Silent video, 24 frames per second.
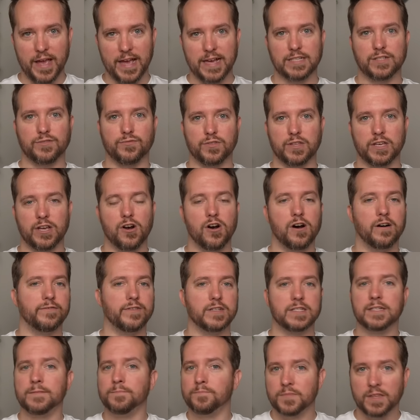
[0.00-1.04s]
has for the
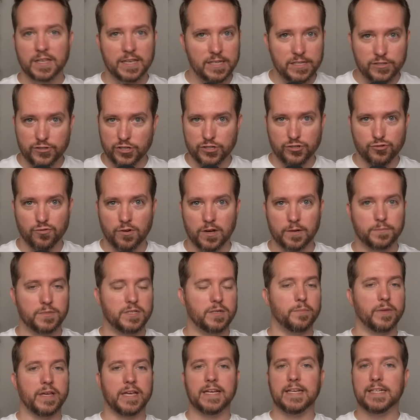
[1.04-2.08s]
office, he's just Trump
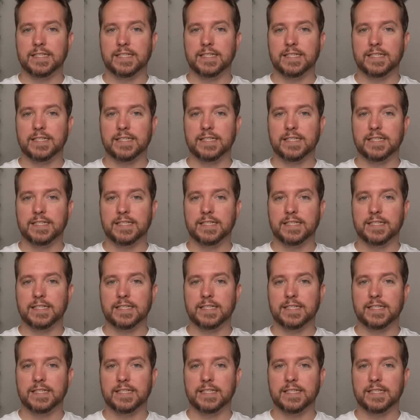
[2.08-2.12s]
to me.